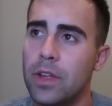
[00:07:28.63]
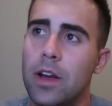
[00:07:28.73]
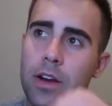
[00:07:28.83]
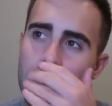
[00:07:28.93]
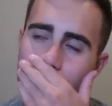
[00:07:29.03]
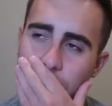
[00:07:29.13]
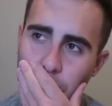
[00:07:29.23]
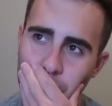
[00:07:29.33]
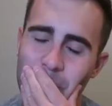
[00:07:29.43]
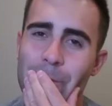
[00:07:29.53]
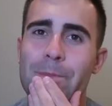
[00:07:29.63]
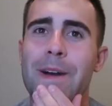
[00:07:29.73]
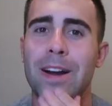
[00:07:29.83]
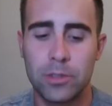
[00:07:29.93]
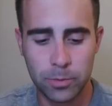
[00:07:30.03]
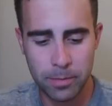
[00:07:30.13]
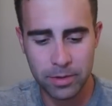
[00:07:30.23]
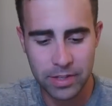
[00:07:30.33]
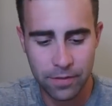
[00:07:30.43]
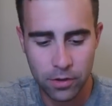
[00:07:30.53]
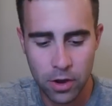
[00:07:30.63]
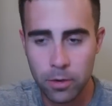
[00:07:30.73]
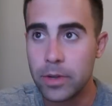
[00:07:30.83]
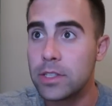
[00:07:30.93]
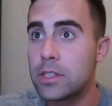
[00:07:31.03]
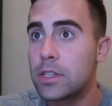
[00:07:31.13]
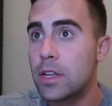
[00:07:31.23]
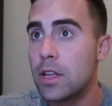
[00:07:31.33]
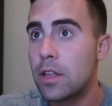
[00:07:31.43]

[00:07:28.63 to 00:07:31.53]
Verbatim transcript: Um, for rebounds. What about Dave Cowens?